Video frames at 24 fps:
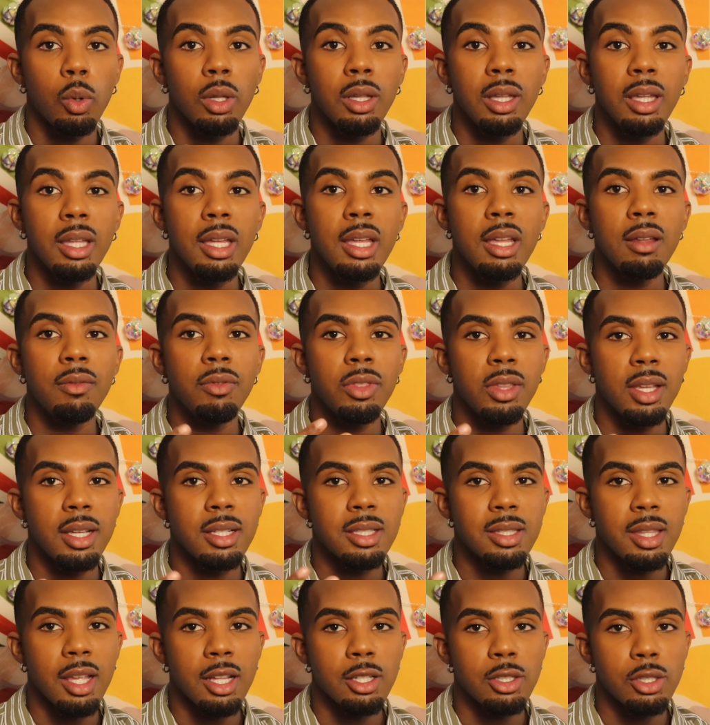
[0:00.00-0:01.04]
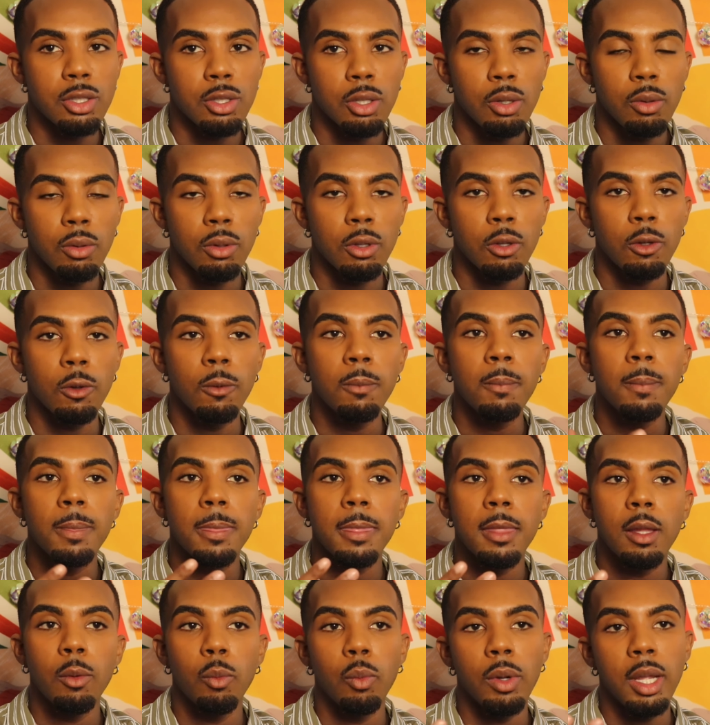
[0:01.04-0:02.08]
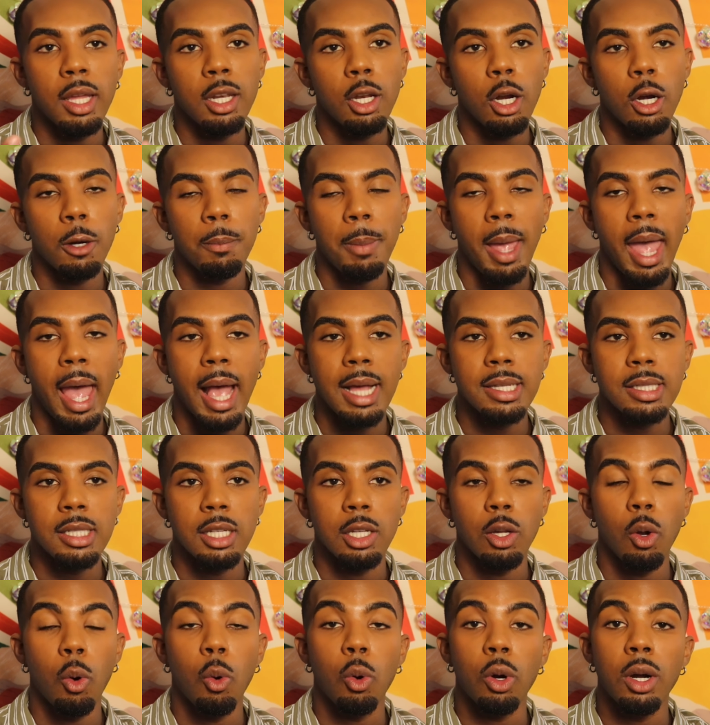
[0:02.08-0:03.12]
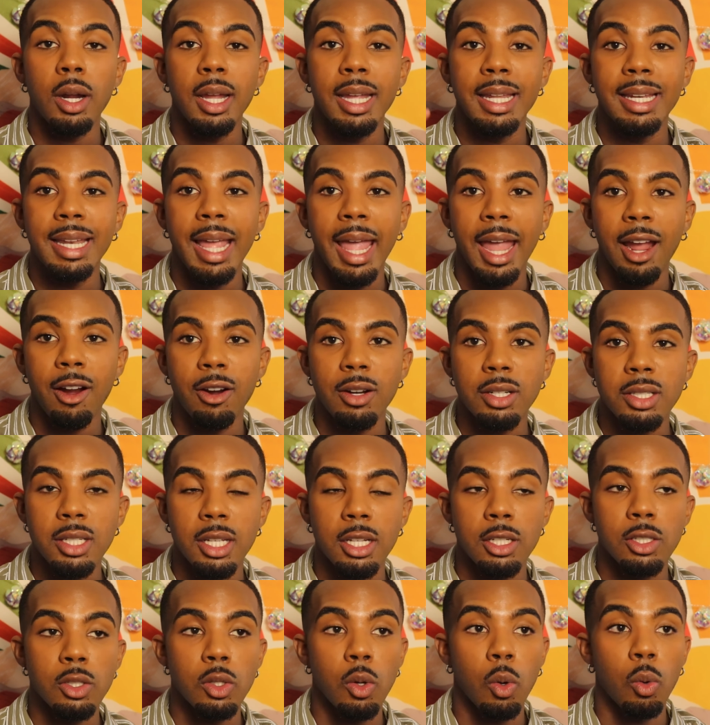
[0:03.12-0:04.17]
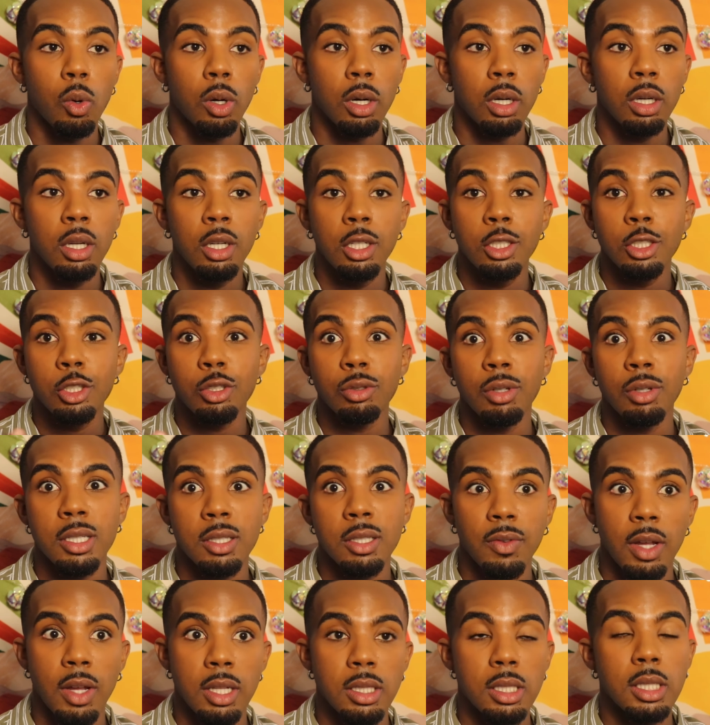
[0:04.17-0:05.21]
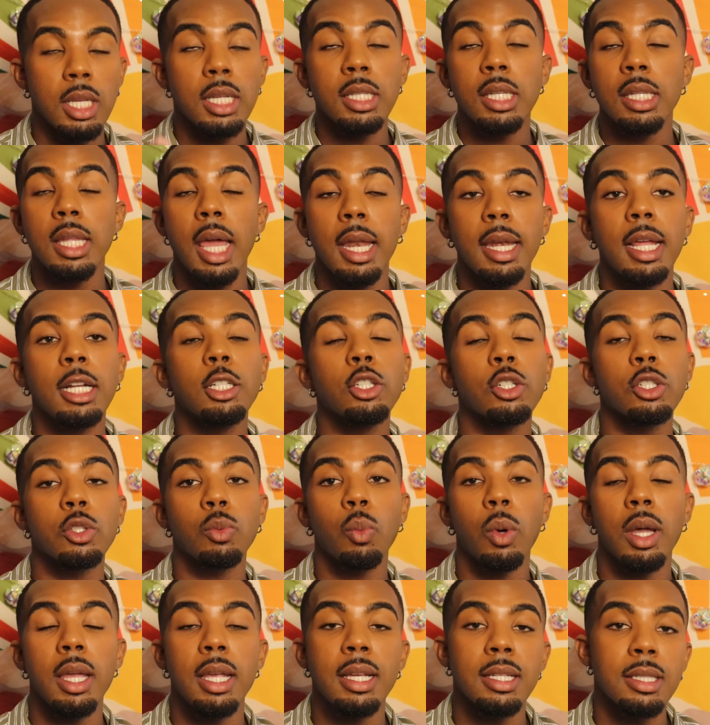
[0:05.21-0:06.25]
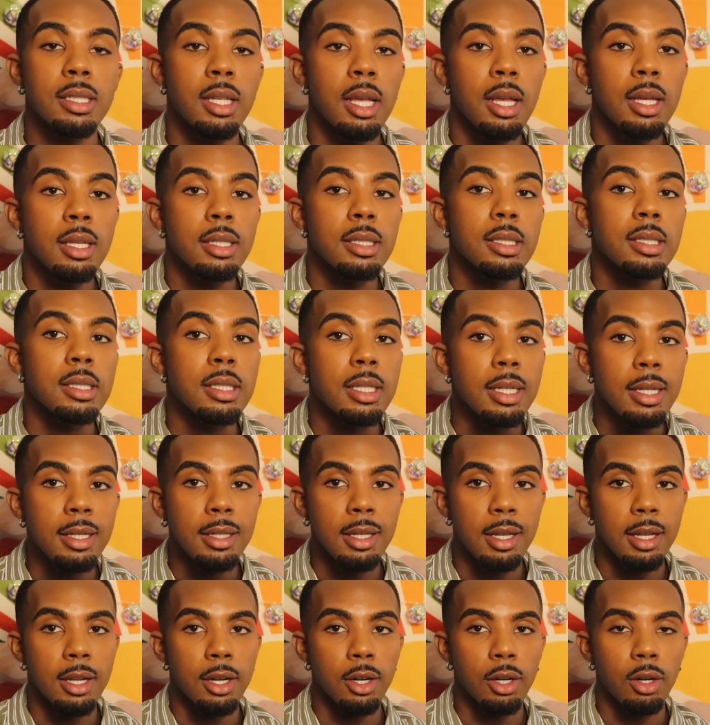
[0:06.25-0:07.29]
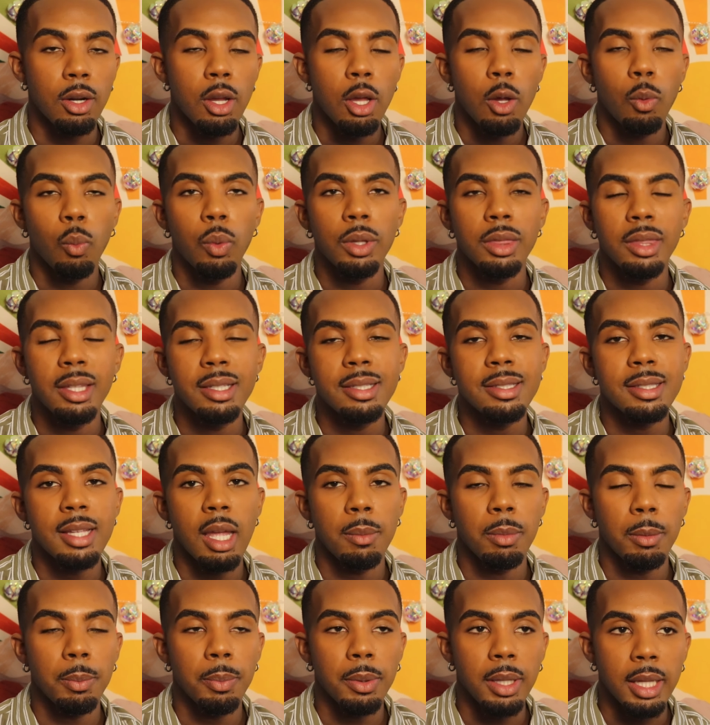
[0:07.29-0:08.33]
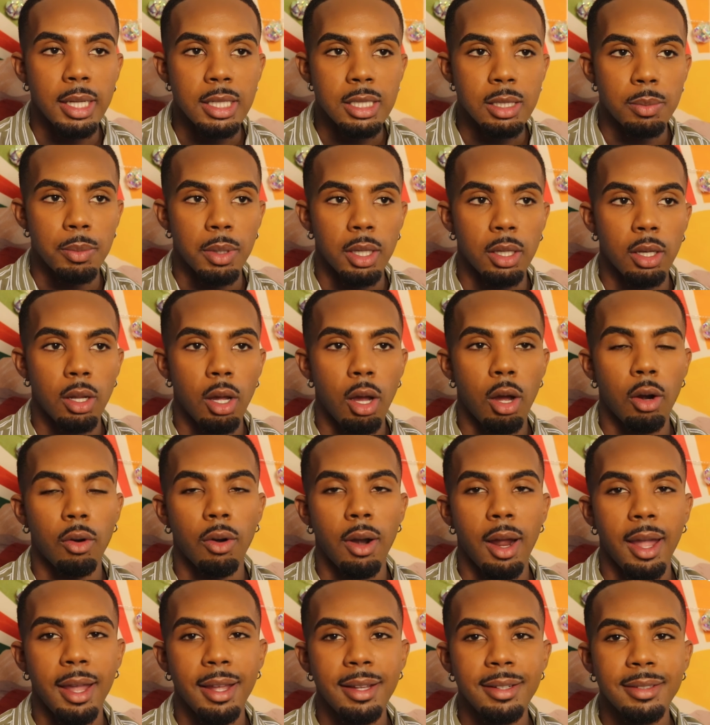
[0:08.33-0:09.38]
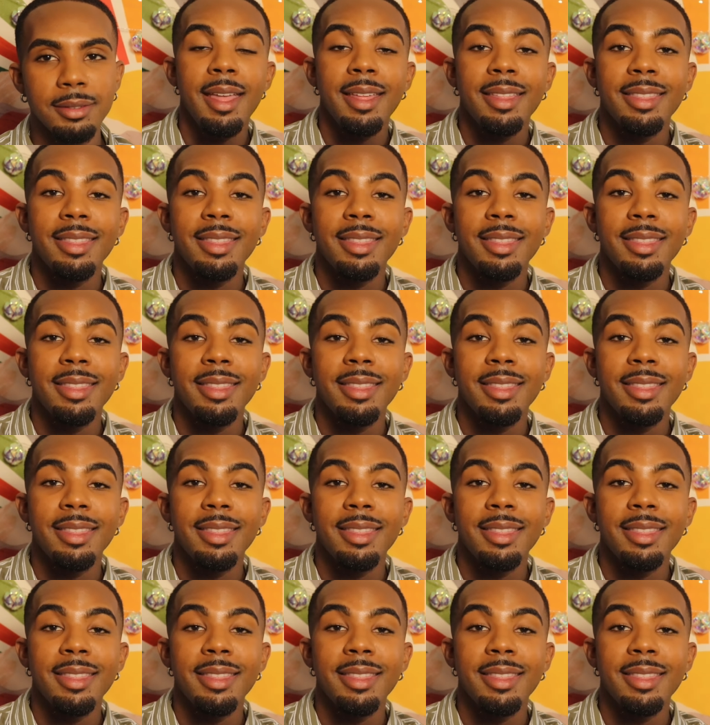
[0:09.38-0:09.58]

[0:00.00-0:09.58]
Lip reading: will leave these things to you in her passing, or inheritance, or trust funds. Things of that nature is what is seen here with this type of placement, all right?